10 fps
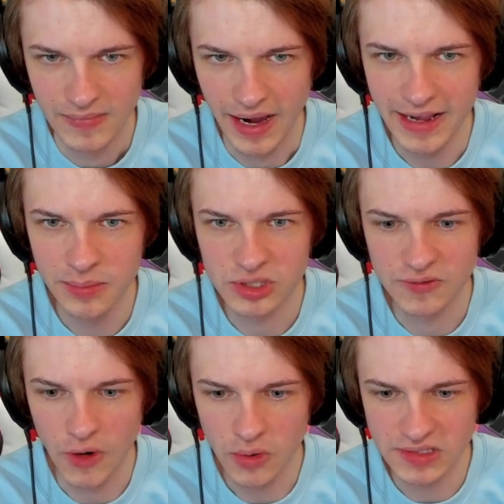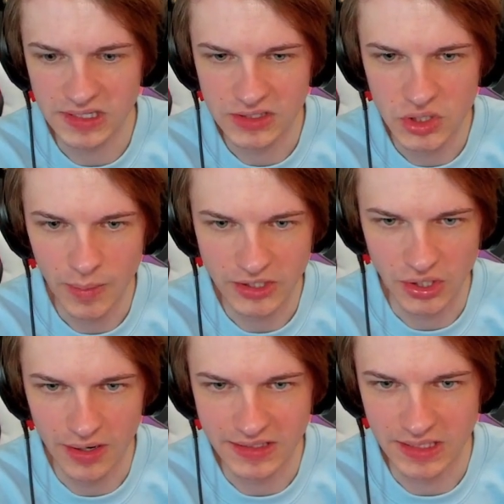I end up just focusing too much
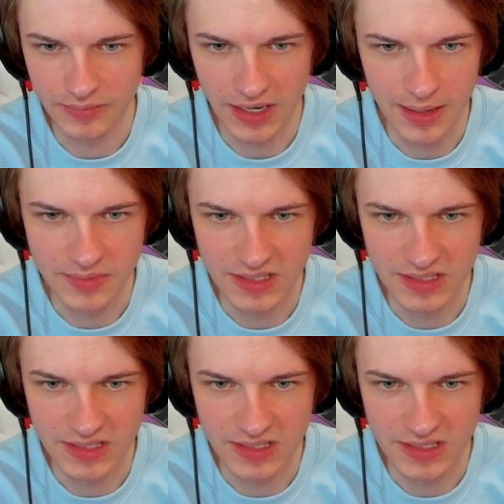on it sometimes,